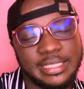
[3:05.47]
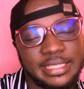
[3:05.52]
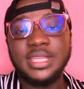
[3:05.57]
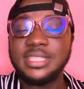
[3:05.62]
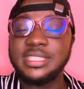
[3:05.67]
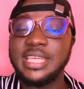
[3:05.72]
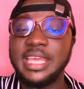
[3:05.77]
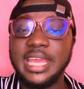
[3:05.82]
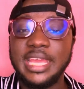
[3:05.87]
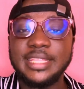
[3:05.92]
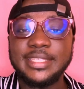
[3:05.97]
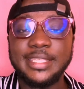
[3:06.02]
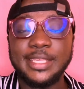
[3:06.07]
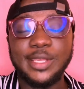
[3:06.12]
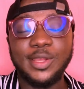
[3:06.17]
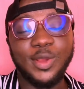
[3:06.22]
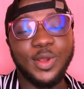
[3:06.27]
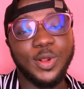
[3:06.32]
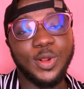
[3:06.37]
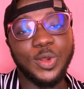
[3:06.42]
These 8
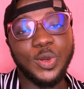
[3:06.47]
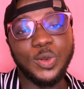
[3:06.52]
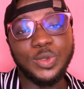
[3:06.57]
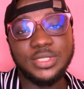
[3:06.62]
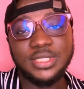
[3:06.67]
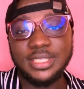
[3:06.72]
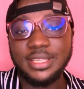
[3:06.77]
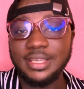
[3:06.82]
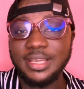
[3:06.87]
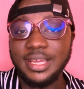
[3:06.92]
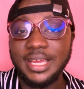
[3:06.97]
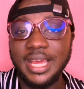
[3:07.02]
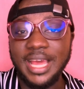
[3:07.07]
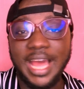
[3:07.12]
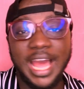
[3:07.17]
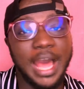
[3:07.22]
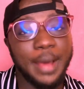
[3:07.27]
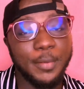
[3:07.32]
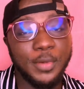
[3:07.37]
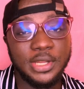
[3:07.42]
include
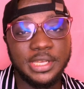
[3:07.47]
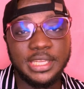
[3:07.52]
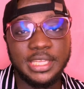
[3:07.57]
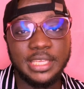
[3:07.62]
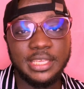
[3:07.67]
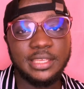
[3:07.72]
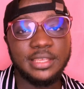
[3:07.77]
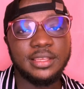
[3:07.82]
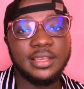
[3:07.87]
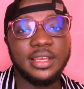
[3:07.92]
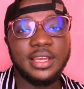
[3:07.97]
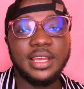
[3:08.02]
harmony,